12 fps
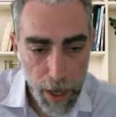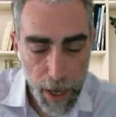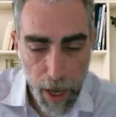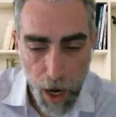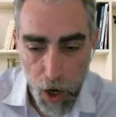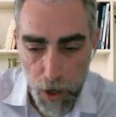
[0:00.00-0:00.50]

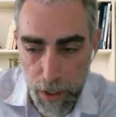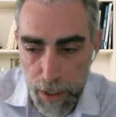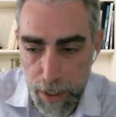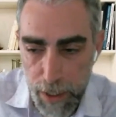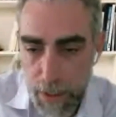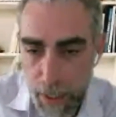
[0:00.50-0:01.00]
are
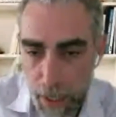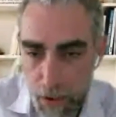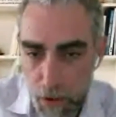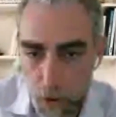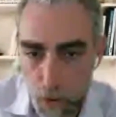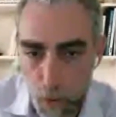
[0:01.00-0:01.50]
getting
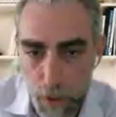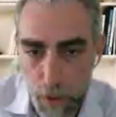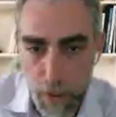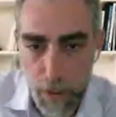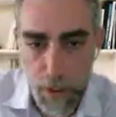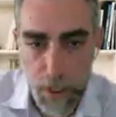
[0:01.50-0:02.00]
together with
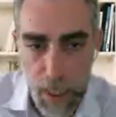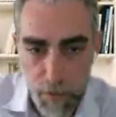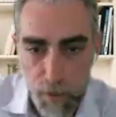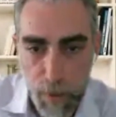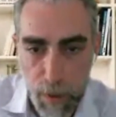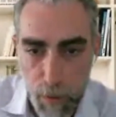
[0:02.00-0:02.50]
a team
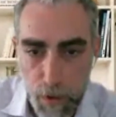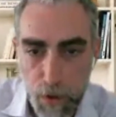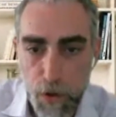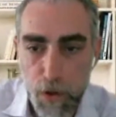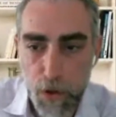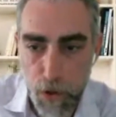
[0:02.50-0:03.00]
of people that
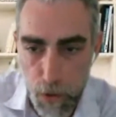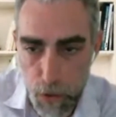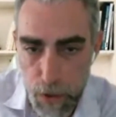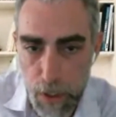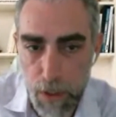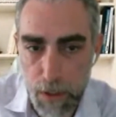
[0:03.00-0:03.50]
are
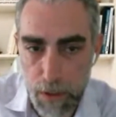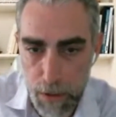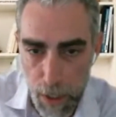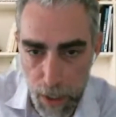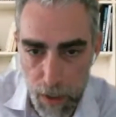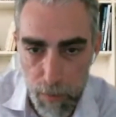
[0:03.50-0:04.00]
using the
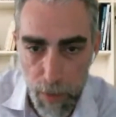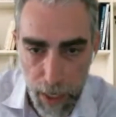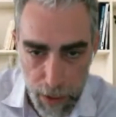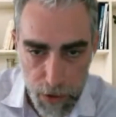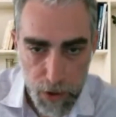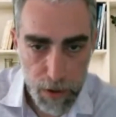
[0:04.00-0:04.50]
same
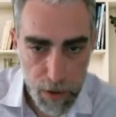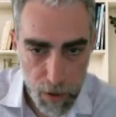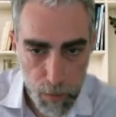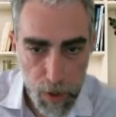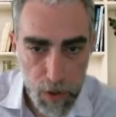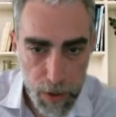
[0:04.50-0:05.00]
agent. They're
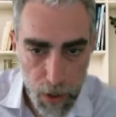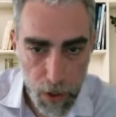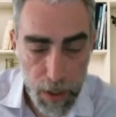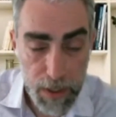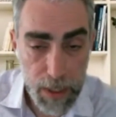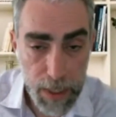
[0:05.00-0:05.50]
building on
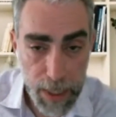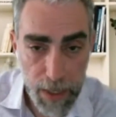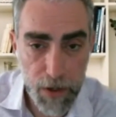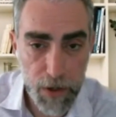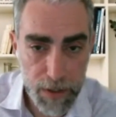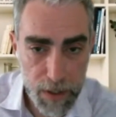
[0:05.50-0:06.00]
it
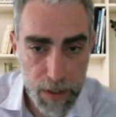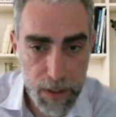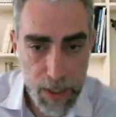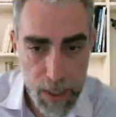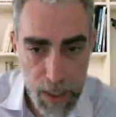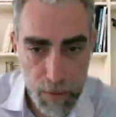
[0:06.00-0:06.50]
together as a
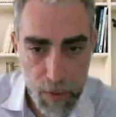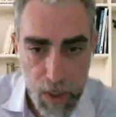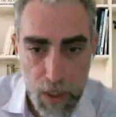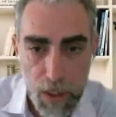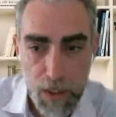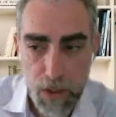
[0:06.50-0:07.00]
team.
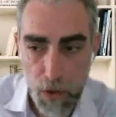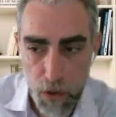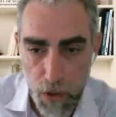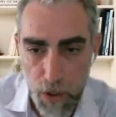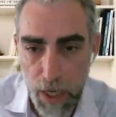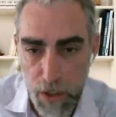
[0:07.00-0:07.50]
So they're
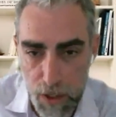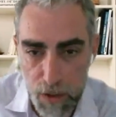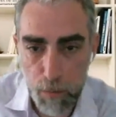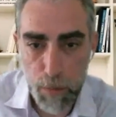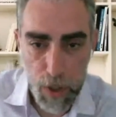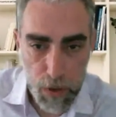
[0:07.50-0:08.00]
not
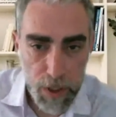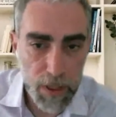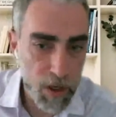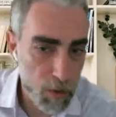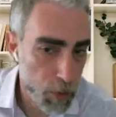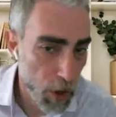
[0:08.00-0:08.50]
just building
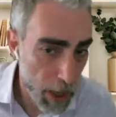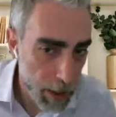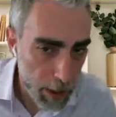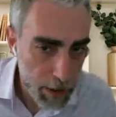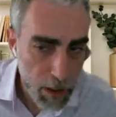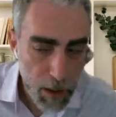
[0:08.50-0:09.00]
their
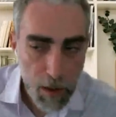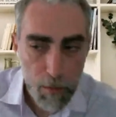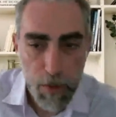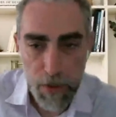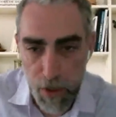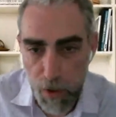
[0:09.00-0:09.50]
product,
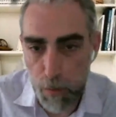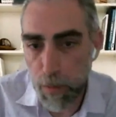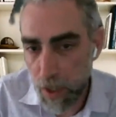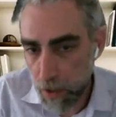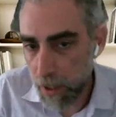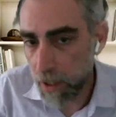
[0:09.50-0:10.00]
but they're
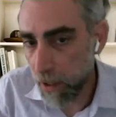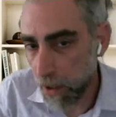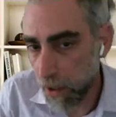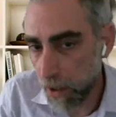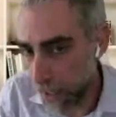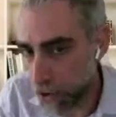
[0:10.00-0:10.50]
building their
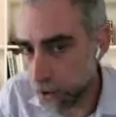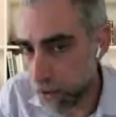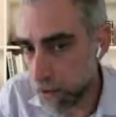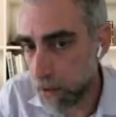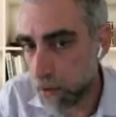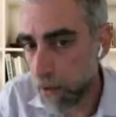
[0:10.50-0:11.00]
agent,